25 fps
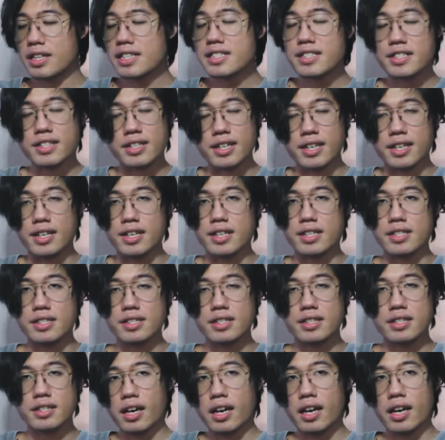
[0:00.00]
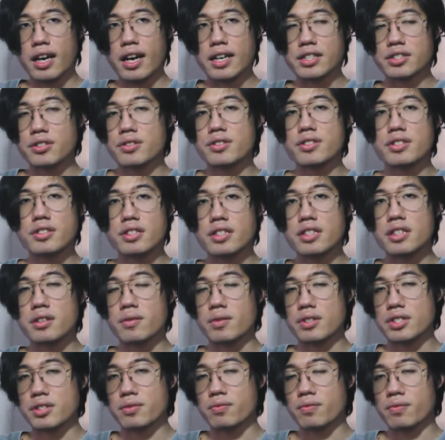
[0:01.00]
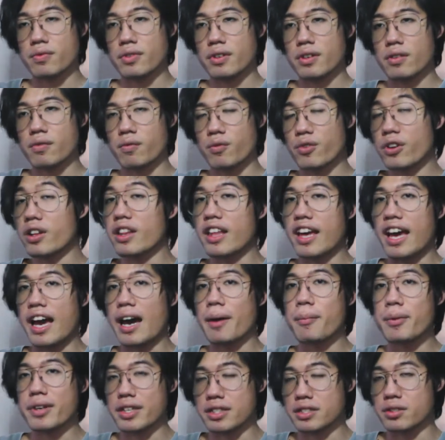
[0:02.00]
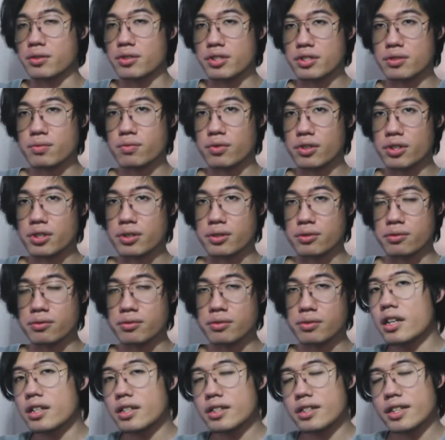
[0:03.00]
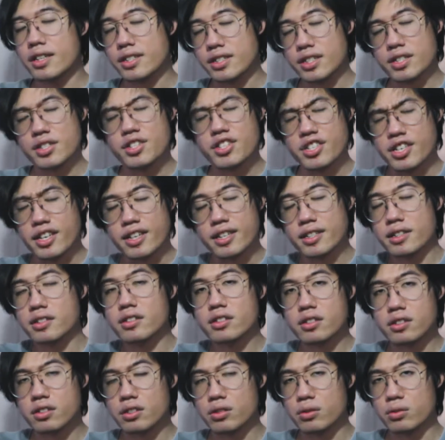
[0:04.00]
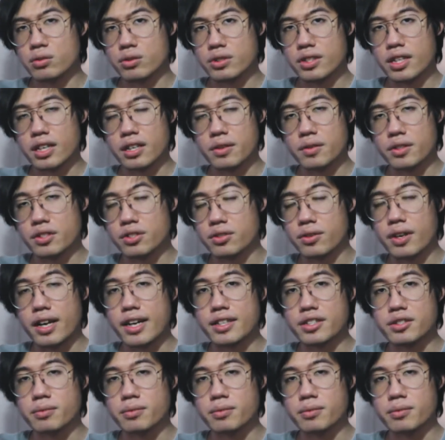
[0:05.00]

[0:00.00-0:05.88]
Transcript: These guys actually see what's really happening to this world. There's a shared goal that we try